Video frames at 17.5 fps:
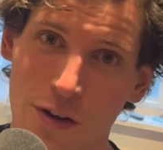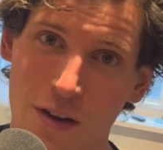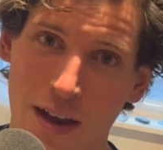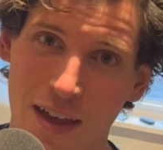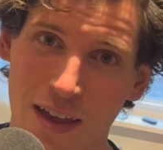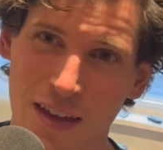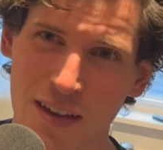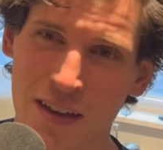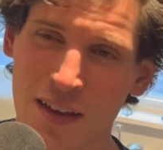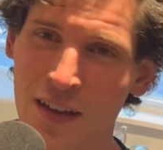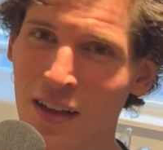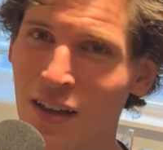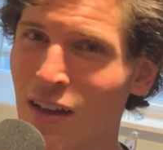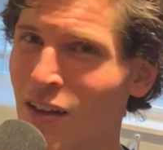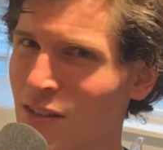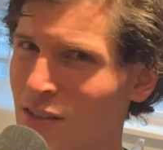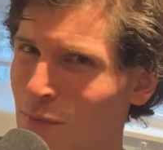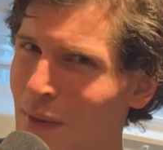egg.
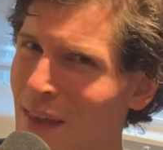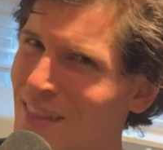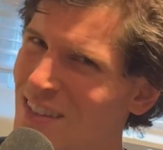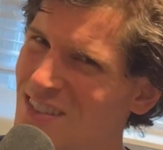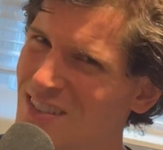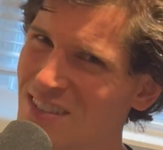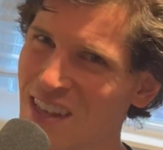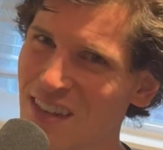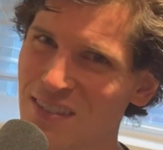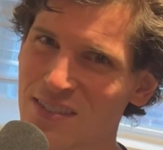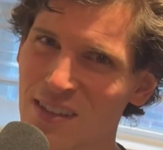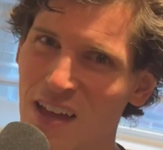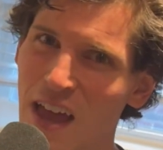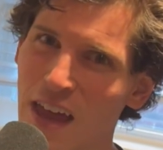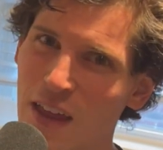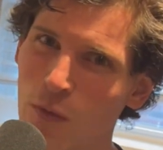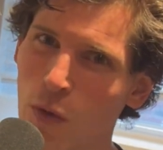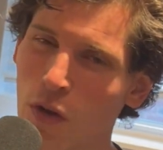Let's be on the safe
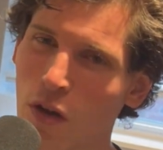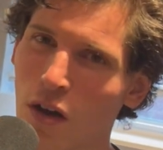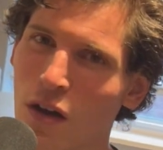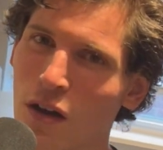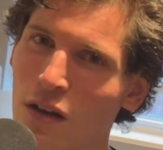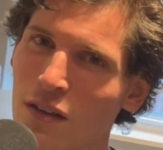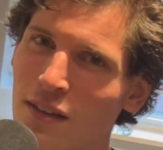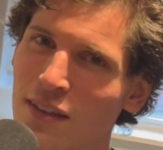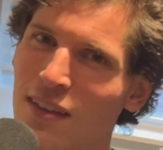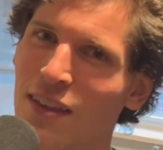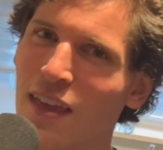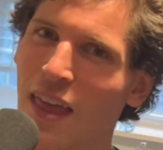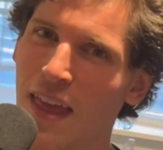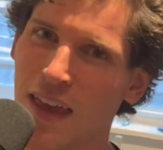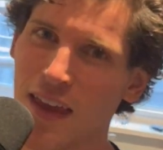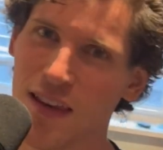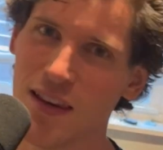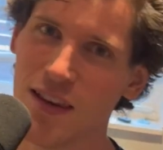side. We'll call it
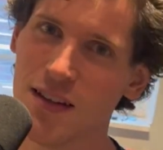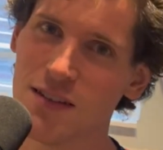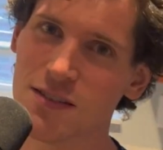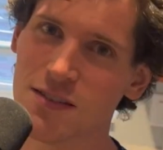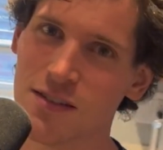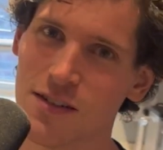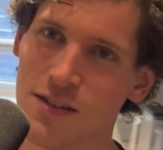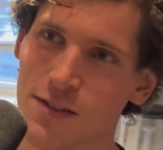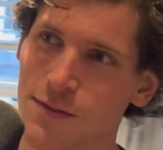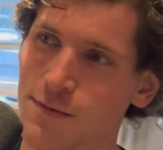80, so